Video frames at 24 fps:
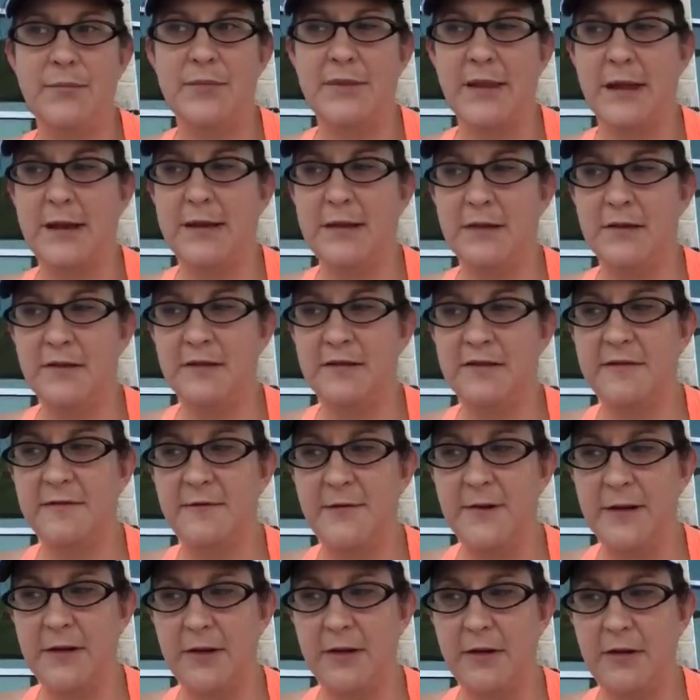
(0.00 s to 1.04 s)
They use
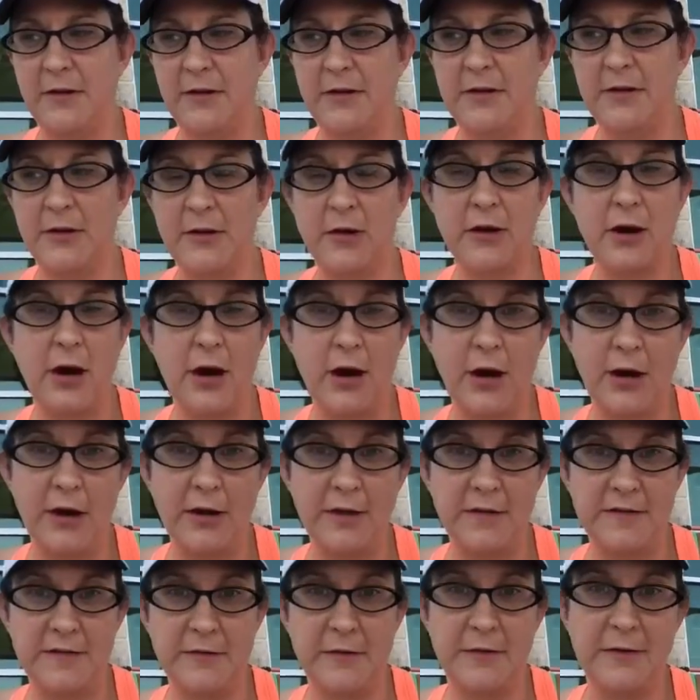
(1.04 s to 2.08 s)
fear. Your car
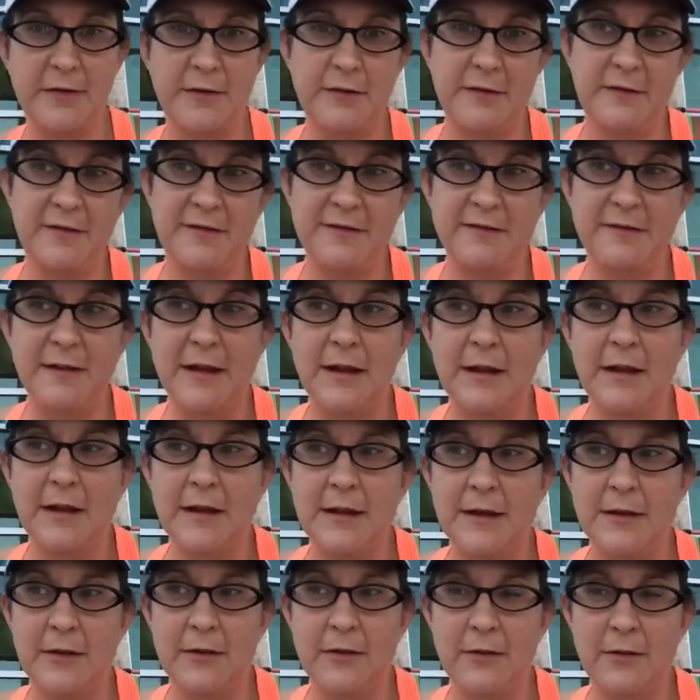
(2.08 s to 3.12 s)
is going to
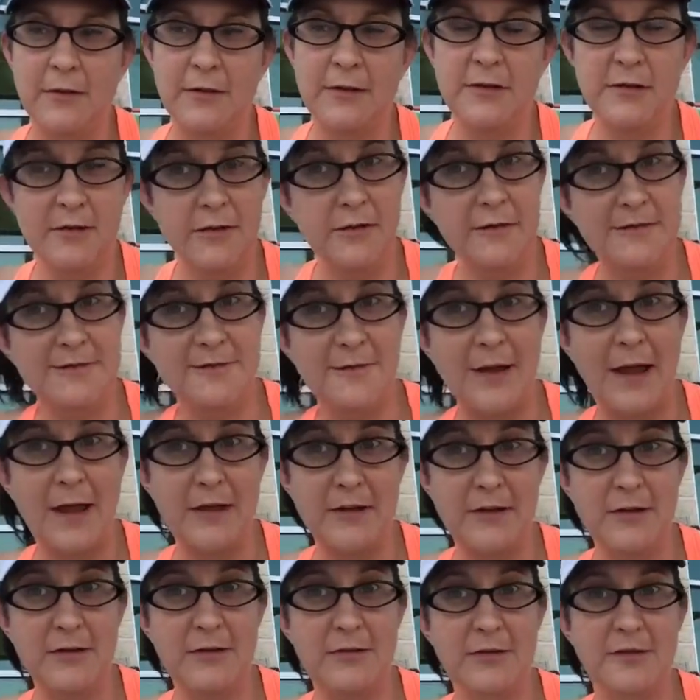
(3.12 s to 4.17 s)
lose
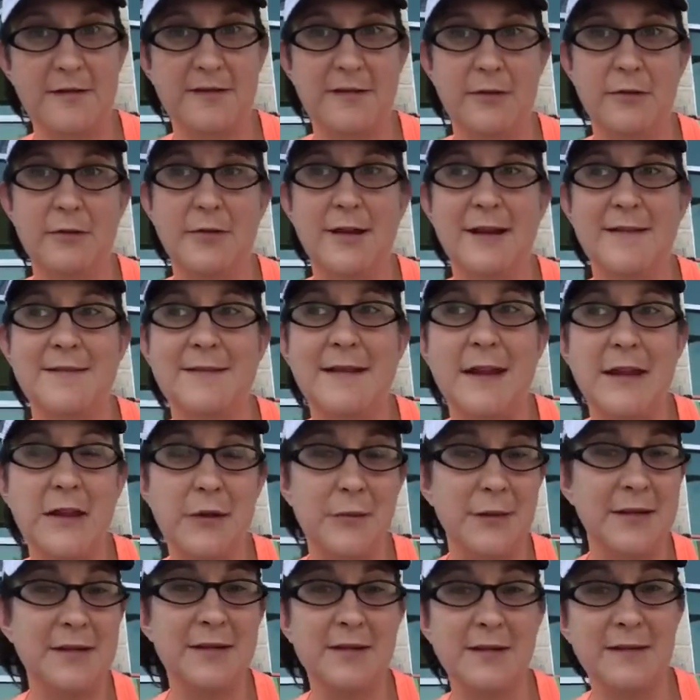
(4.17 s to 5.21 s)
value, so let's get
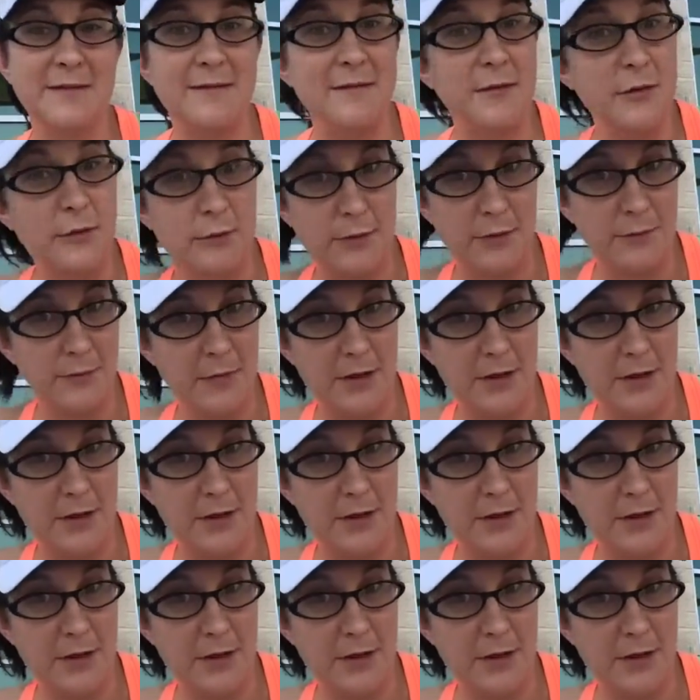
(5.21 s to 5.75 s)
you into this newer